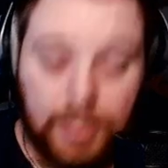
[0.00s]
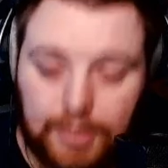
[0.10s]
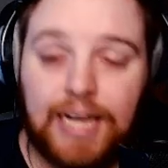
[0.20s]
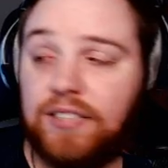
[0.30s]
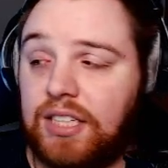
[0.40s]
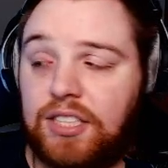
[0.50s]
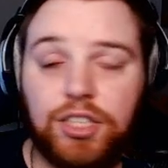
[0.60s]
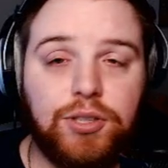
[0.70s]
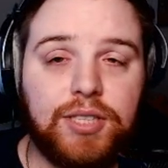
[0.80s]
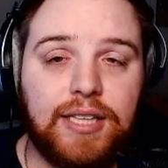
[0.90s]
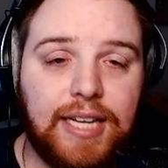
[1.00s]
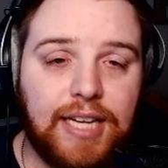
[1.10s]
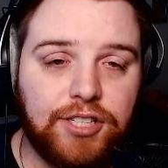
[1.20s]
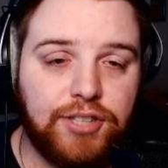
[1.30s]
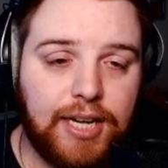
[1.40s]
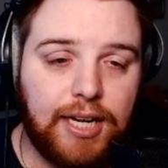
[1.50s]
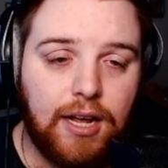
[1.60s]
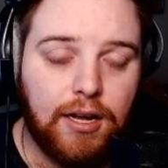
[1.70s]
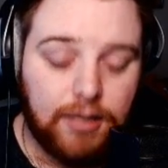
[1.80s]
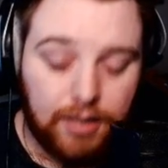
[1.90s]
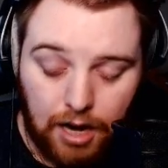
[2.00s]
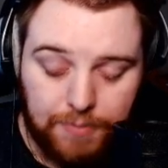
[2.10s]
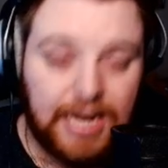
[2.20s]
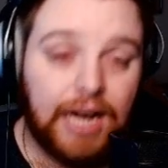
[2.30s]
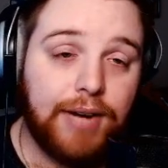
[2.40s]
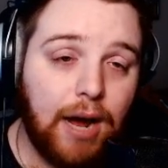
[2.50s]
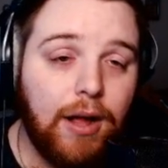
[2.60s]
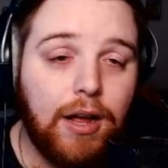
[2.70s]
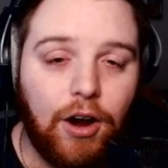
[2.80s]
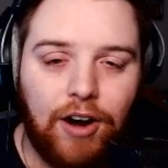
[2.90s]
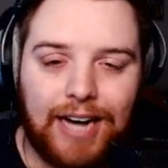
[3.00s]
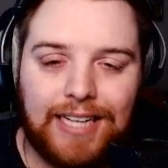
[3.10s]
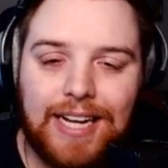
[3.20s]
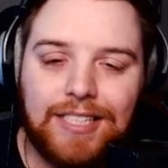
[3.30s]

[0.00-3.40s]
Yes, Lisa, you said that yesterday. Calm down now. All right,